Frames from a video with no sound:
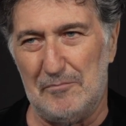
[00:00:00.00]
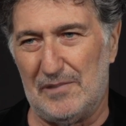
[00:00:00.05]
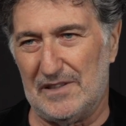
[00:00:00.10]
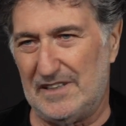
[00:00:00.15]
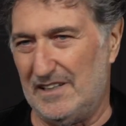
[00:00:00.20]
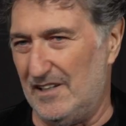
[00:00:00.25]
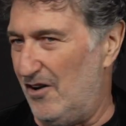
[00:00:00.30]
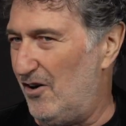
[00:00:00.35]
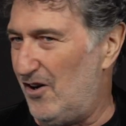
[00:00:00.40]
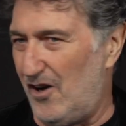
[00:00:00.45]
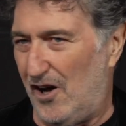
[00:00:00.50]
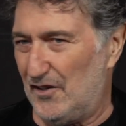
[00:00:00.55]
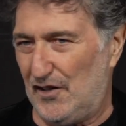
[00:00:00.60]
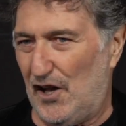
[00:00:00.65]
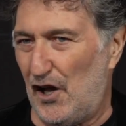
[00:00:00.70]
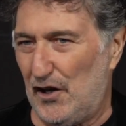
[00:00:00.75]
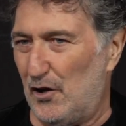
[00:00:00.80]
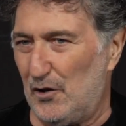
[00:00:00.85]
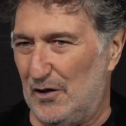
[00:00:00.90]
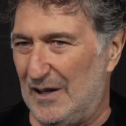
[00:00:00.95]
but
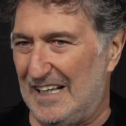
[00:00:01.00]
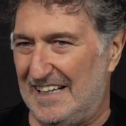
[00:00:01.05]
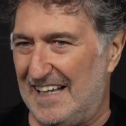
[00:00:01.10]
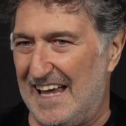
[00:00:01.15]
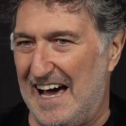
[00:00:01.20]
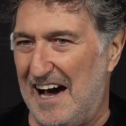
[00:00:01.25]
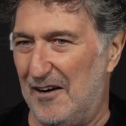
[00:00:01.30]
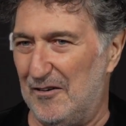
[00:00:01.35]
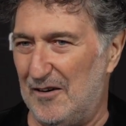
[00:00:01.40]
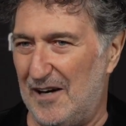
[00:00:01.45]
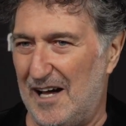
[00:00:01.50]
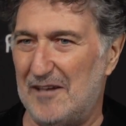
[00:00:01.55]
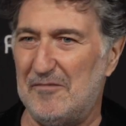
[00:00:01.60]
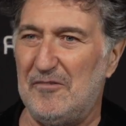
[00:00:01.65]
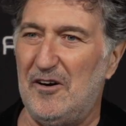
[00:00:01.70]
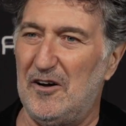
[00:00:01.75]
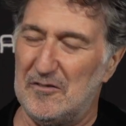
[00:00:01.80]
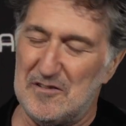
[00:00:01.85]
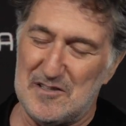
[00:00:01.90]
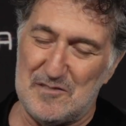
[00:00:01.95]
not only now,
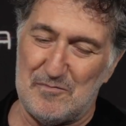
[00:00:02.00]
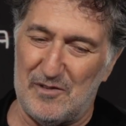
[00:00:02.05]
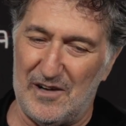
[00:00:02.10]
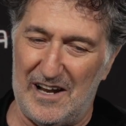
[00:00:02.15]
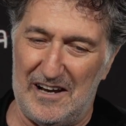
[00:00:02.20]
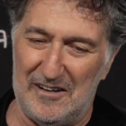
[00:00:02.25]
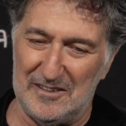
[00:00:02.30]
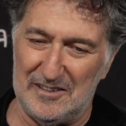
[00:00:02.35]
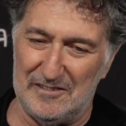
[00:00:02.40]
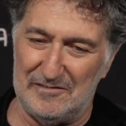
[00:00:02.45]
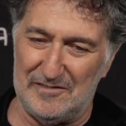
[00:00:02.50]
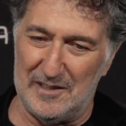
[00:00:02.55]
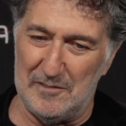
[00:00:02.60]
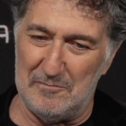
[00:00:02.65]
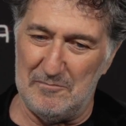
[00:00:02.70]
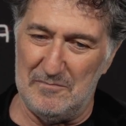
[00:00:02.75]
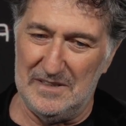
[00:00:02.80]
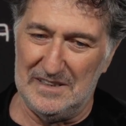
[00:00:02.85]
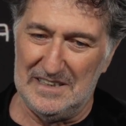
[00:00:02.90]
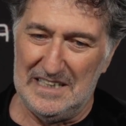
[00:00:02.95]
I'm always proud of
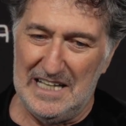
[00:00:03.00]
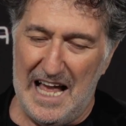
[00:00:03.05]
them.